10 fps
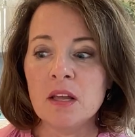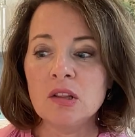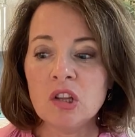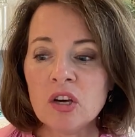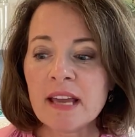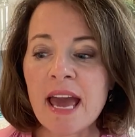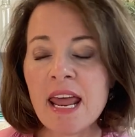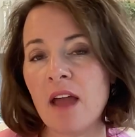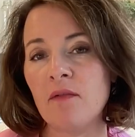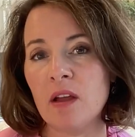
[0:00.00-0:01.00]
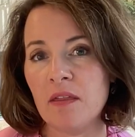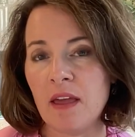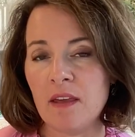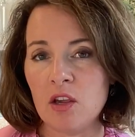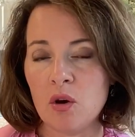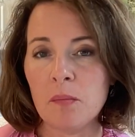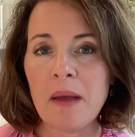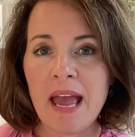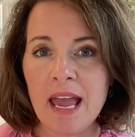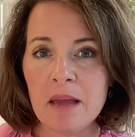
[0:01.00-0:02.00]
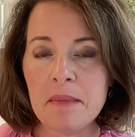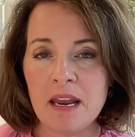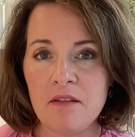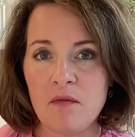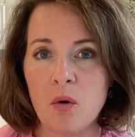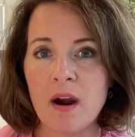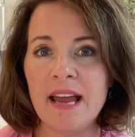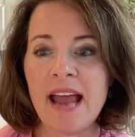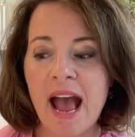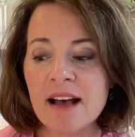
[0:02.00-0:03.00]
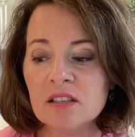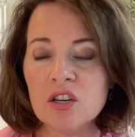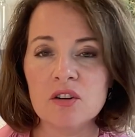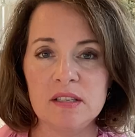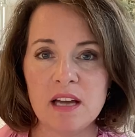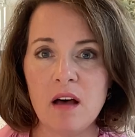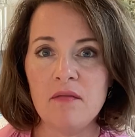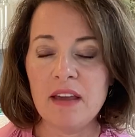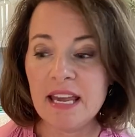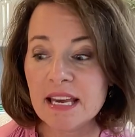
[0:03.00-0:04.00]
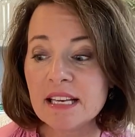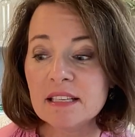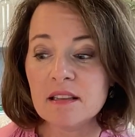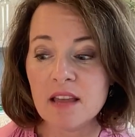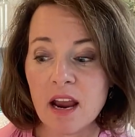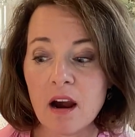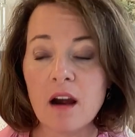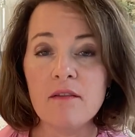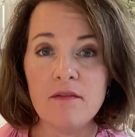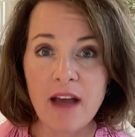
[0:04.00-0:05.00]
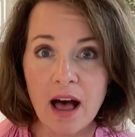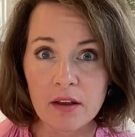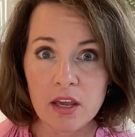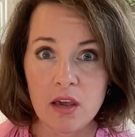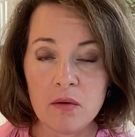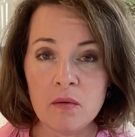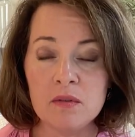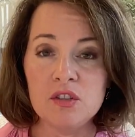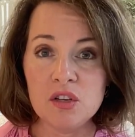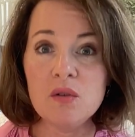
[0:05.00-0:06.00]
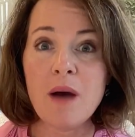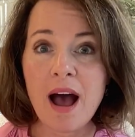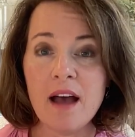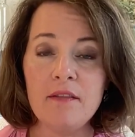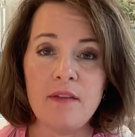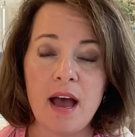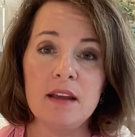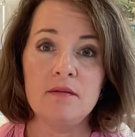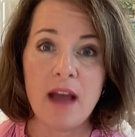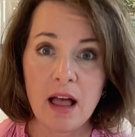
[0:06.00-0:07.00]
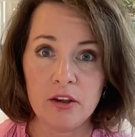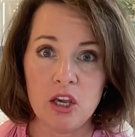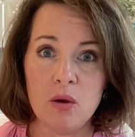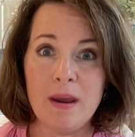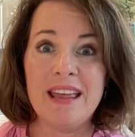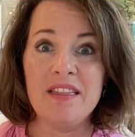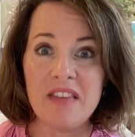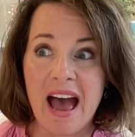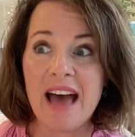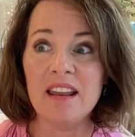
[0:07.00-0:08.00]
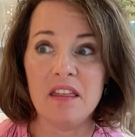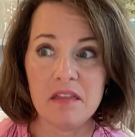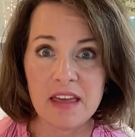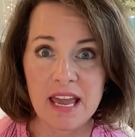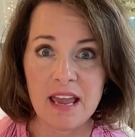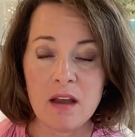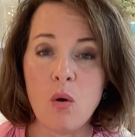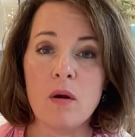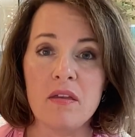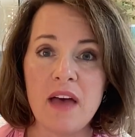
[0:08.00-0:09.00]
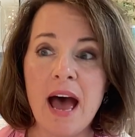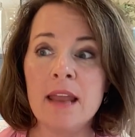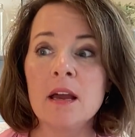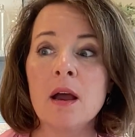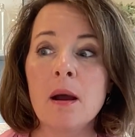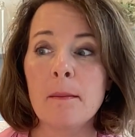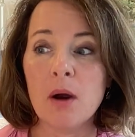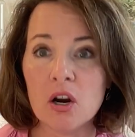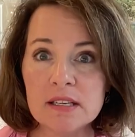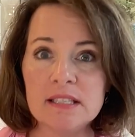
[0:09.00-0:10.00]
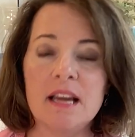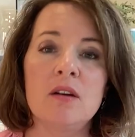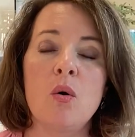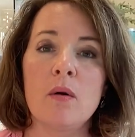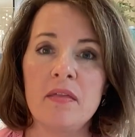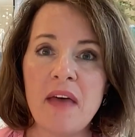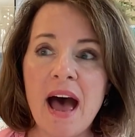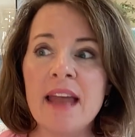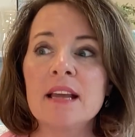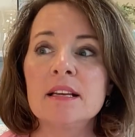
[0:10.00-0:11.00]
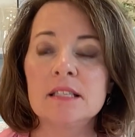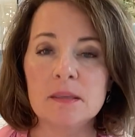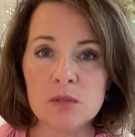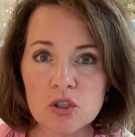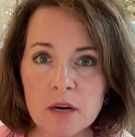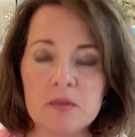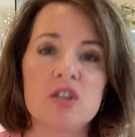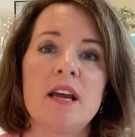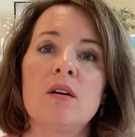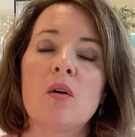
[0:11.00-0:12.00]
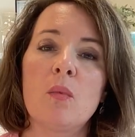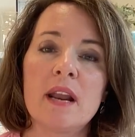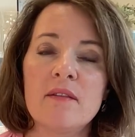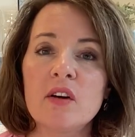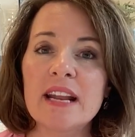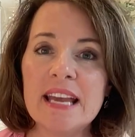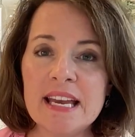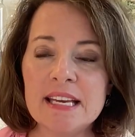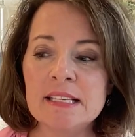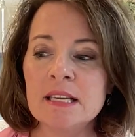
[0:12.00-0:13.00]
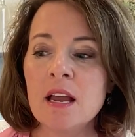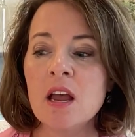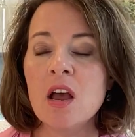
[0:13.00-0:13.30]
Look at everything that you're paying money for and ask yourself, is there value? Do I find value in that thing or that person or that subscription or whatever it is?